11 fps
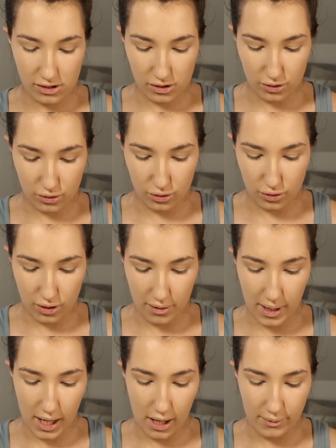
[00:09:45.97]
So
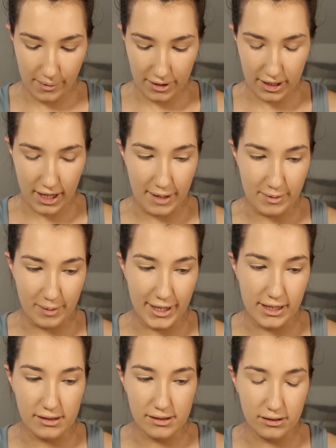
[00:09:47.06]
I went with an eyebrow
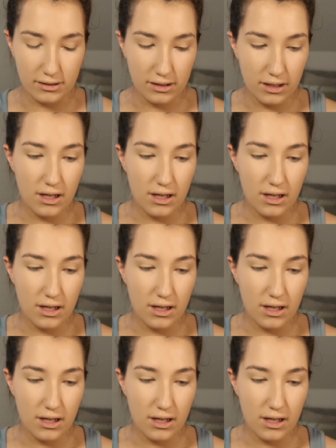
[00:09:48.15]
pencil